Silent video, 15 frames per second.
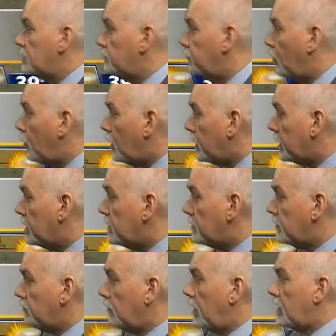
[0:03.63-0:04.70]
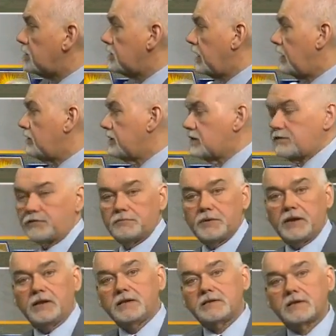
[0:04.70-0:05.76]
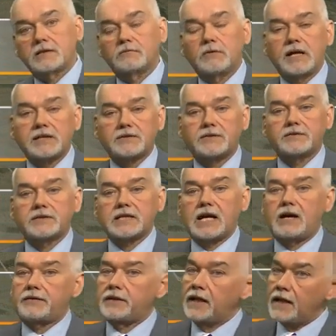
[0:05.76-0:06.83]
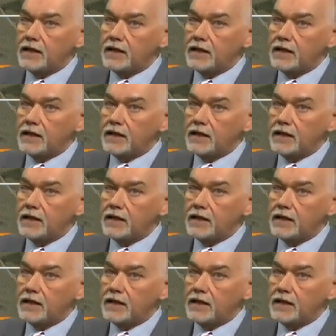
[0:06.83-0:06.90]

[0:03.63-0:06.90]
40s across areas from Billings to the west and south.